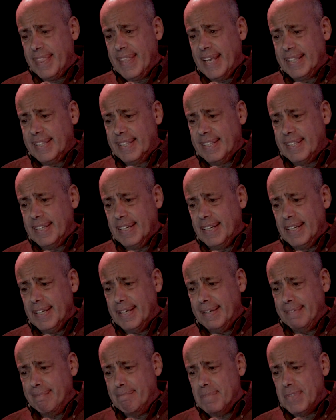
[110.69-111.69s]
that
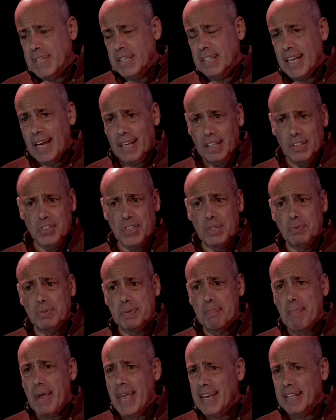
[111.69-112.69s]
uh, the analogy
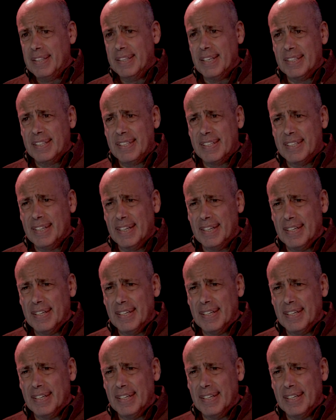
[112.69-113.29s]
was made that